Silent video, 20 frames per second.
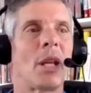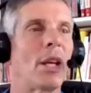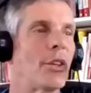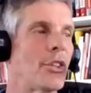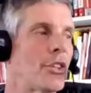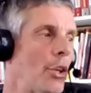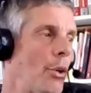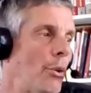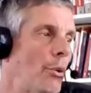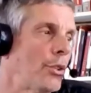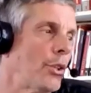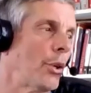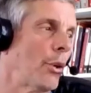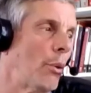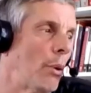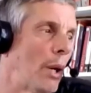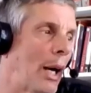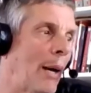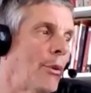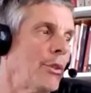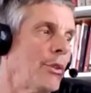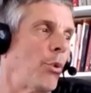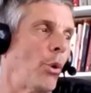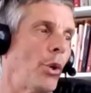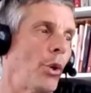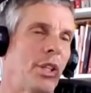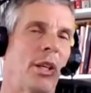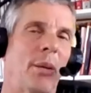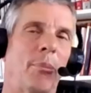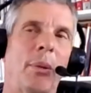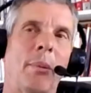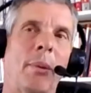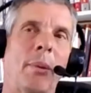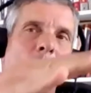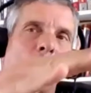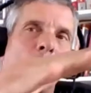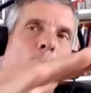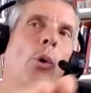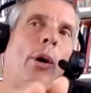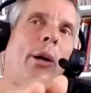And so, so I was fortunate. But my,
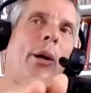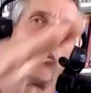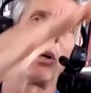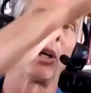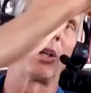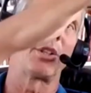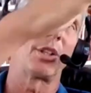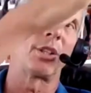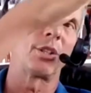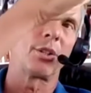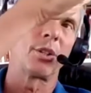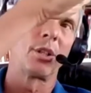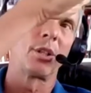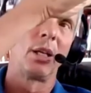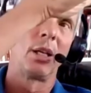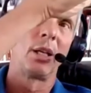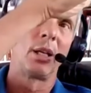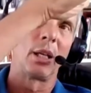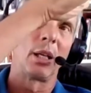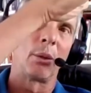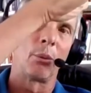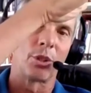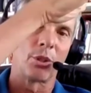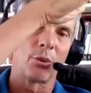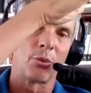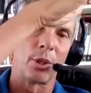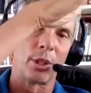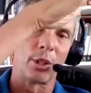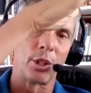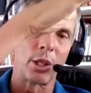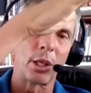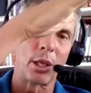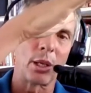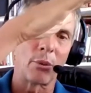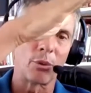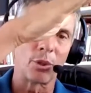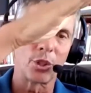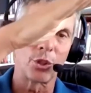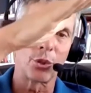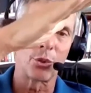the point was, is it was a, redu- a
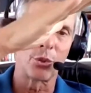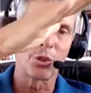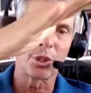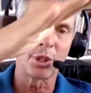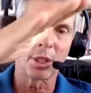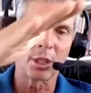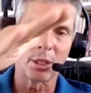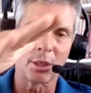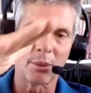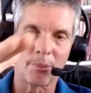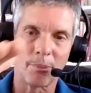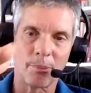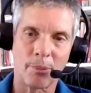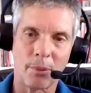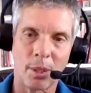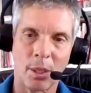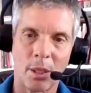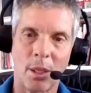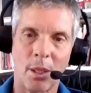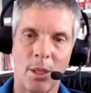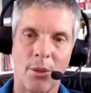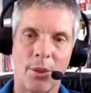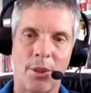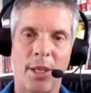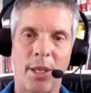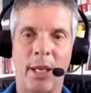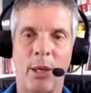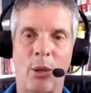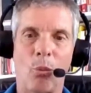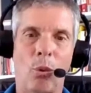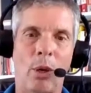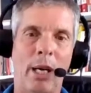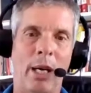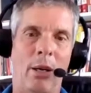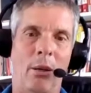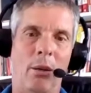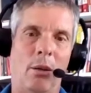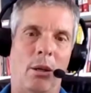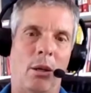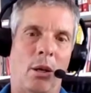reducing thing
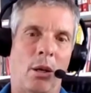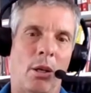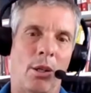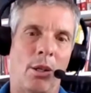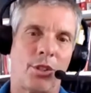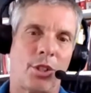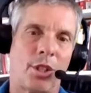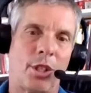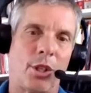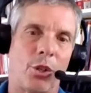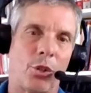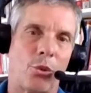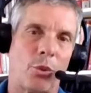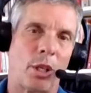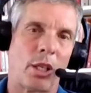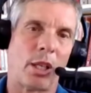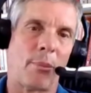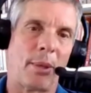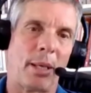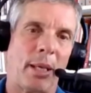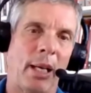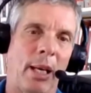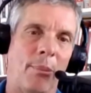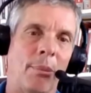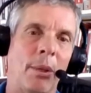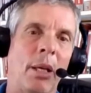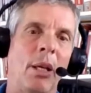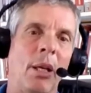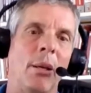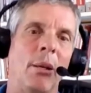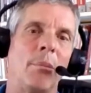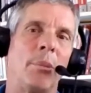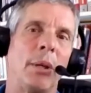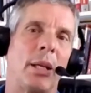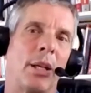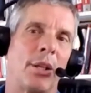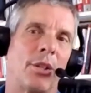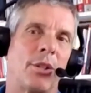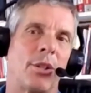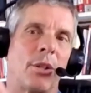while our skills were coming up
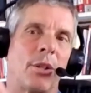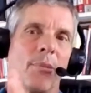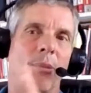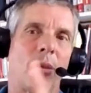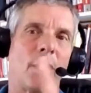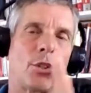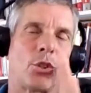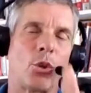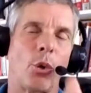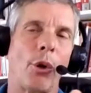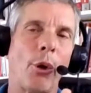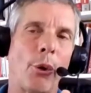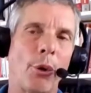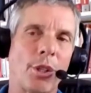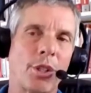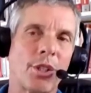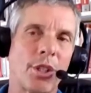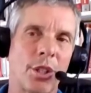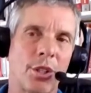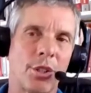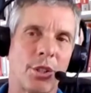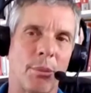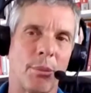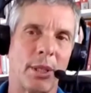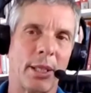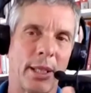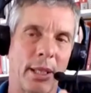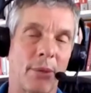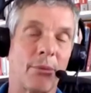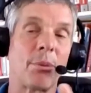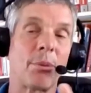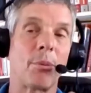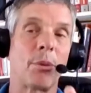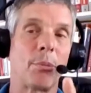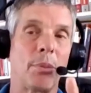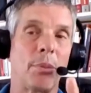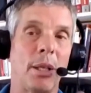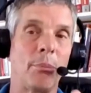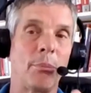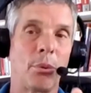because the Toyota system, again, from the
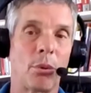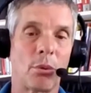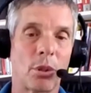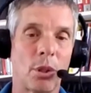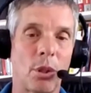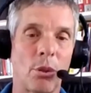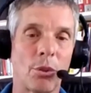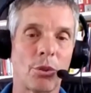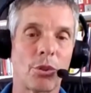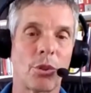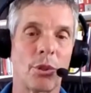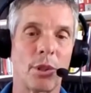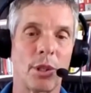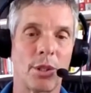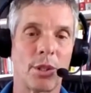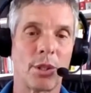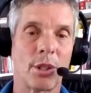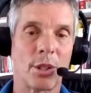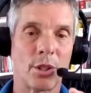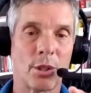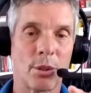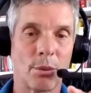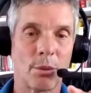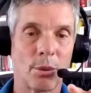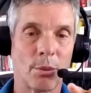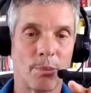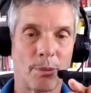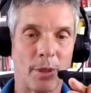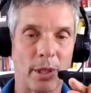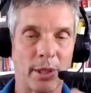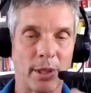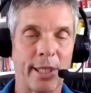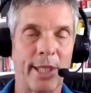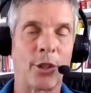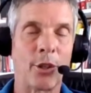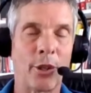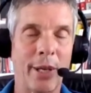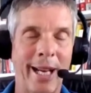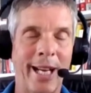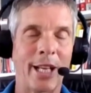people culture, is it's
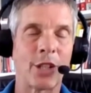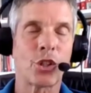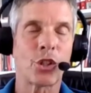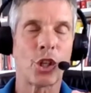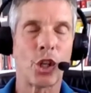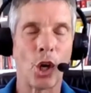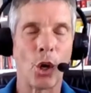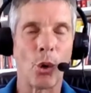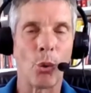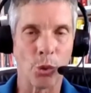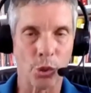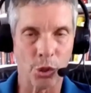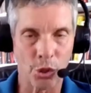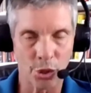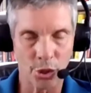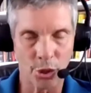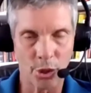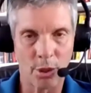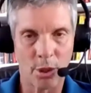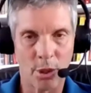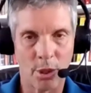leader as coach,